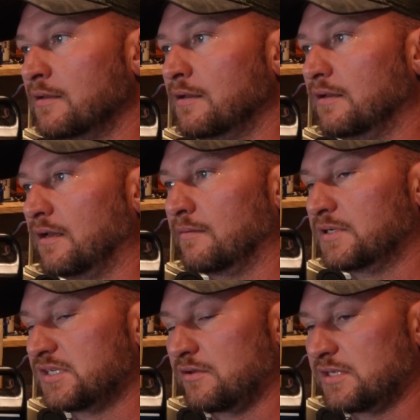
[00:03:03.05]

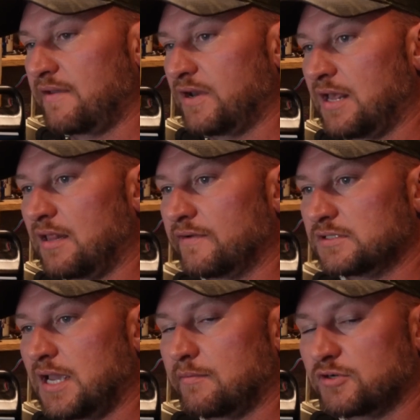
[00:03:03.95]
because I was having a hell of a
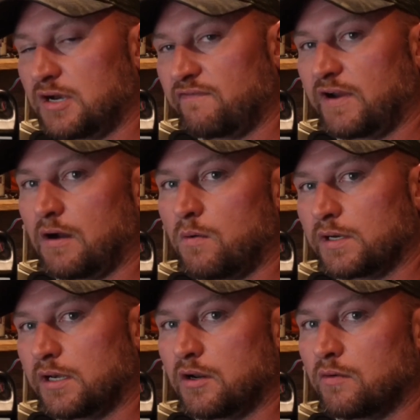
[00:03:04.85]
time trying to figure out what
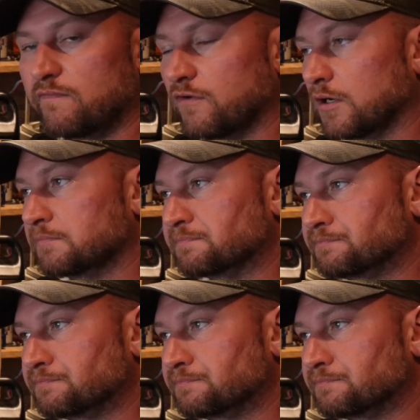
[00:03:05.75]
to dope for.